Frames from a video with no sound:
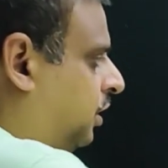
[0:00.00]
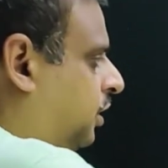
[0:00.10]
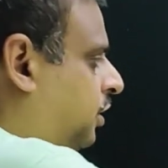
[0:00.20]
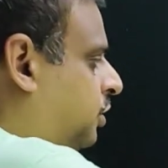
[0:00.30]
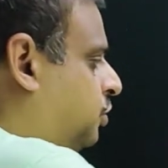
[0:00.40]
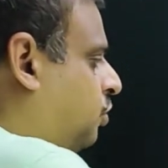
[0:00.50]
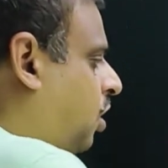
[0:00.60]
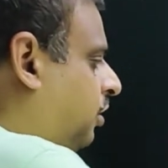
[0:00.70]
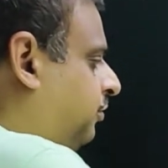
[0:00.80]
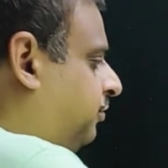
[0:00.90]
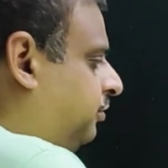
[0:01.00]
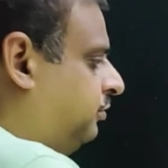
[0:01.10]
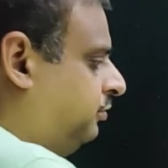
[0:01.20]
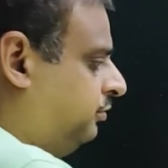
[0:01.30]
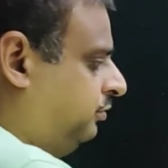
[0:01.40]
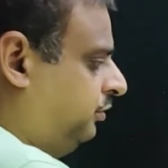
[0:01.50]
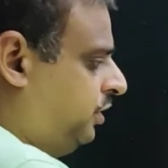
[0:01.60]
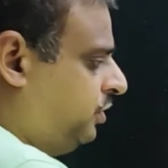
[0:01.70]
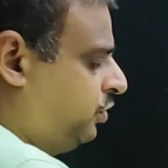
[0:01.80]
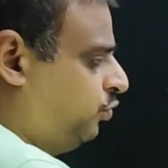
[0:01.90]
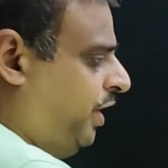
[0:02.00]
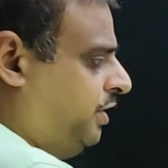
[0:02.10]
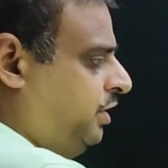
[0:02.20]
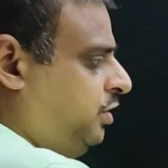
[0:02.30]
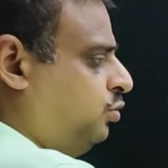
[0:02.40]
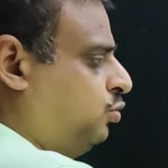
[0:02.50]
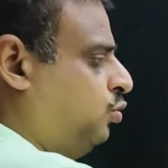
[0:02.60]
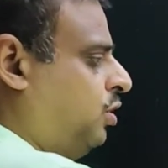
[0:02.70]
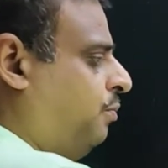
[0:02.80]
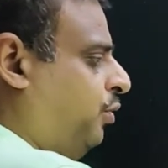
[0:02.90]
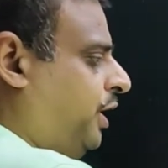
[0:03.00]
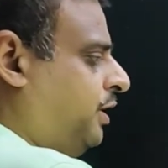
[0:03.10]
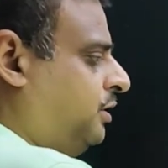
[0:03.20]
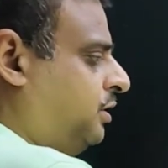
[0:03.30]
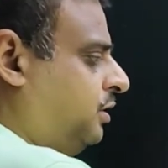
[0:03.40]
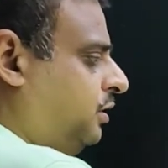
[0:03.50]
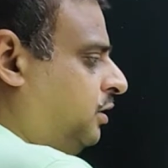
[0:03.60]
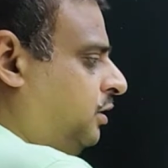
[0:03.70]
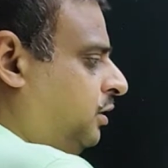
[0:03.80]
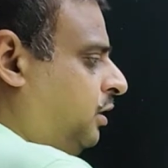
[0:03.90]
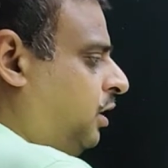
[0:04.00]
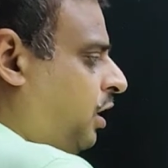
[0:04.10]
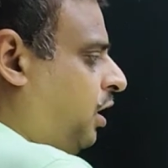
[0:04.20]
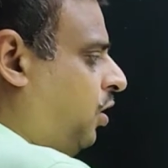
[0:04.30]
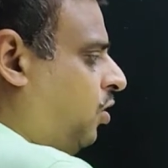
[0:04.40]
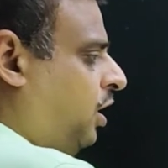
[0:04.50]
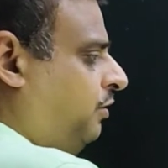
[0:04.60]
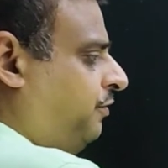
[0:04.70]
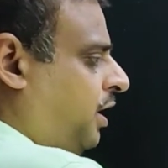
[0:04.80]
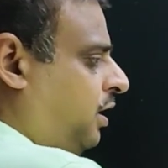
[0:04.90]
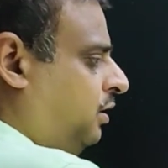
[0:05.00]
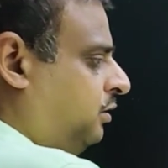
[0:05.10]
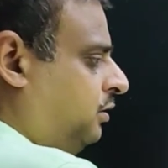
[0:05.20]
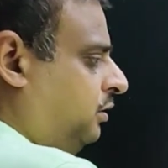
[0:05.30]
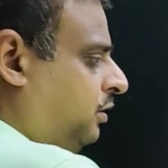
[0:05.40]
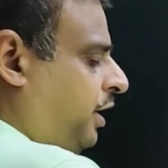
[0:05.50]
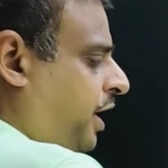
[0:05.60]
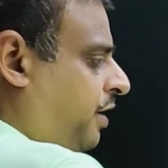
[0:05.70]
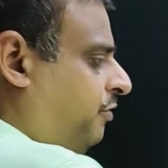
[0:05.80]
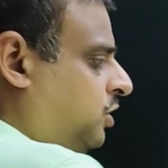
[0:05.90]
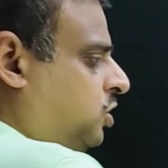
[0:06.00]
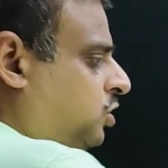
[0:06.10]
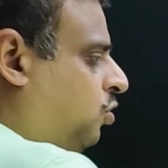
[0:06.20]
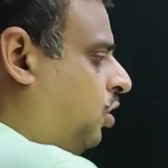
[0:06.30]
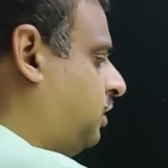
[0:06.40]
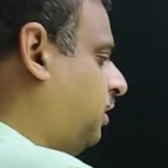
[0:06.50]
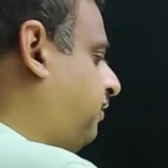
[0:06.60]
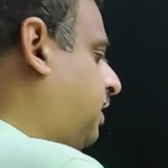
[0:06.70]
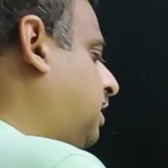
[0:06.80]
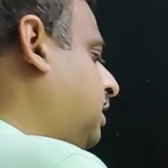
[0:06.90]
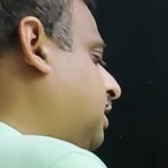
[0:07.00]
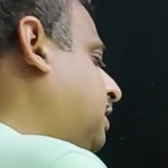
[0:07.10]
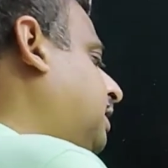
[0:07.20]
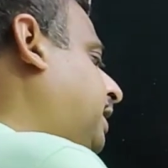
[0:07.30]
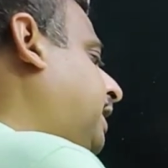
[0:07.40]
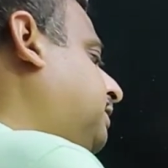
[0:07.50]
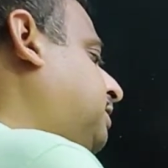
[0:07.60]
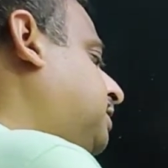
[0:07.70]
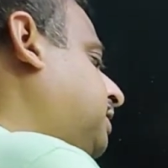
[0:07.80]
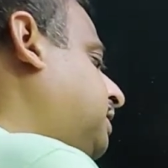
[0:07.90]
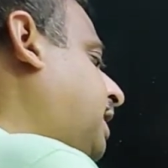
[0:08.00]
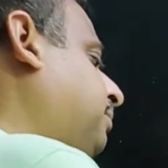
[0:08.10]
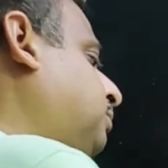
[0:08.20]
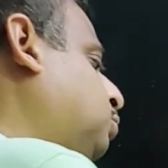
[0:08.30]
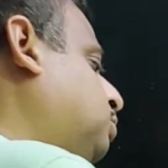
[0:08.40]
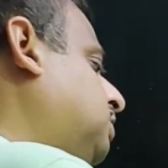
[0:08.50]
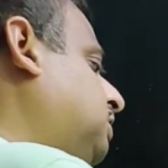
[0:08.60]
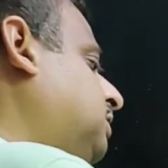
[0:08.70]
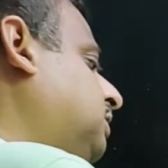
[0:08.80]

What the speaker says: Resolve this weight into two components along alpha, m1g cos alpha, and this is m2g